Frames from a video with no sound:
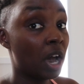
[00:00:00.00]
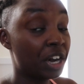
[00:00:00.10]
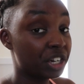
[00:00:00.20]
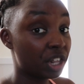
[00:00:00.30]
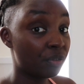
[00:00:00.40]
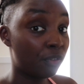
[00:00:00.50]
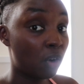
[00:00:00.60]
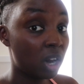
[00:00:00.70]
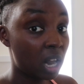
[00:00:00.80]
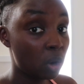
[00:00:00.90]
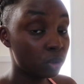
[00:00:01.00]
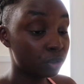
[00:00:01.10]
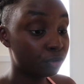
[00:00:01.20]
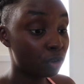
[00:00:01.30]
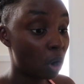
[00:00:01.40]
and the
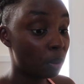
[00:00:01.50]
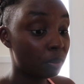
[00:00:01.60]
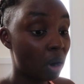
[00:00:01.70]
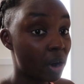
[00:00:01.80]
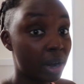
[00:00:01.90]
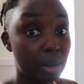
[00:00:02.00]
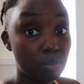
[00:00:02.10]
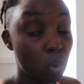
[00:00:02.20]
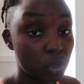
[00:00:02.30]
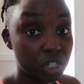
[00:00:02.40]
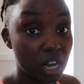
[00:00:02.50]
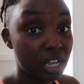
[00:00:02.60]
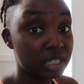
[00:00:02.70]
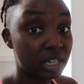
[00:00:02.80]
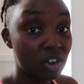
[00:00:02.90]
fallout from her
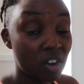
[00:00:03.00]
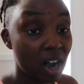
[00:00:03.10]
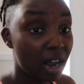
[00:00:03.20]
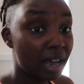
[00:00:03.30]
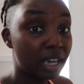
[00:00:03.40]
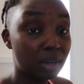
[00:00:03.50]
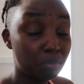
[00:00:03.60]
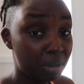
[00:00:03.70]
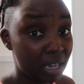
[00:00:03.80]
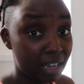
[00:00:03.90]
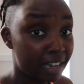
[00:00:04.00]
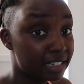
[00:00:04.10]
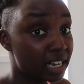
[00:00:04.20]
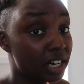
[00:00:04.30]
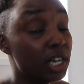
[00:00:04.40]
emotions and crying and being
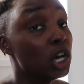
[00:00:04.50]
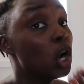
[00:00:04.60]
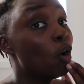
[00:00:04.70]
hated